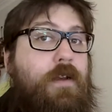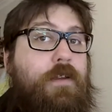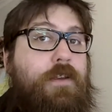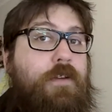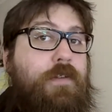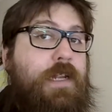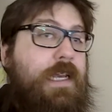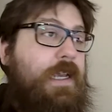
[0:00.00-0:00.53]

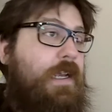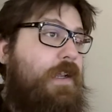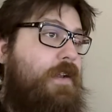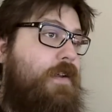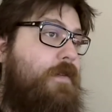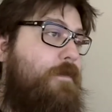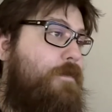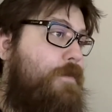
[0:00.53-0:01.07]
You
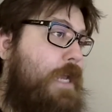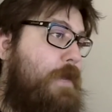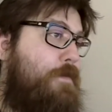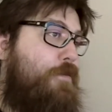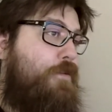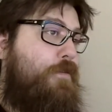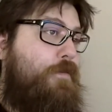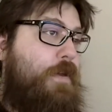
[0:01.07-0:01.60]
need
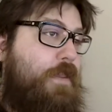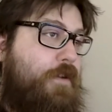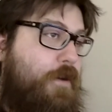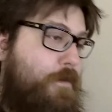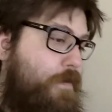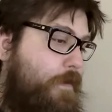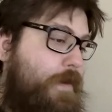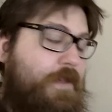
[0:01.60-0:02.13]
people with
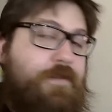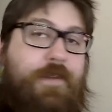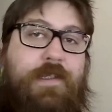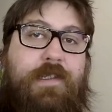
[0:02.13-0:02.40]
complementary